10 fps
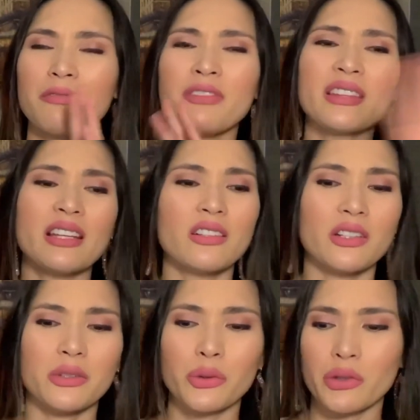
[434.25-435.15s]

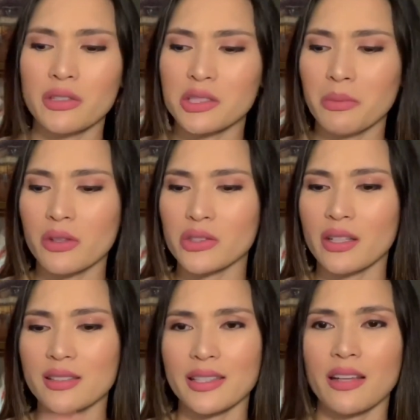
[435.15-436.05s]
vanilla, or it smells
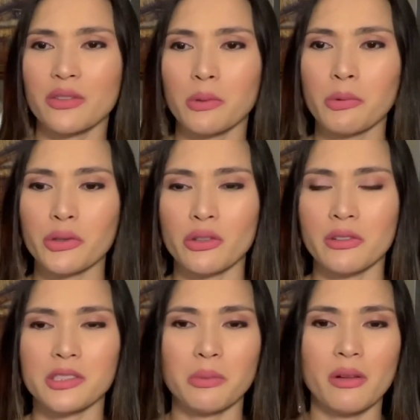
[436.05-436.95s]
like sandalwood, or
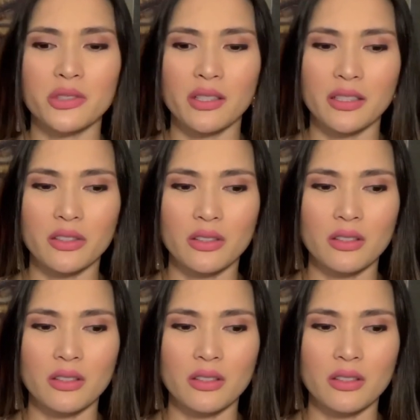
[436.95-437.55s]
it smells like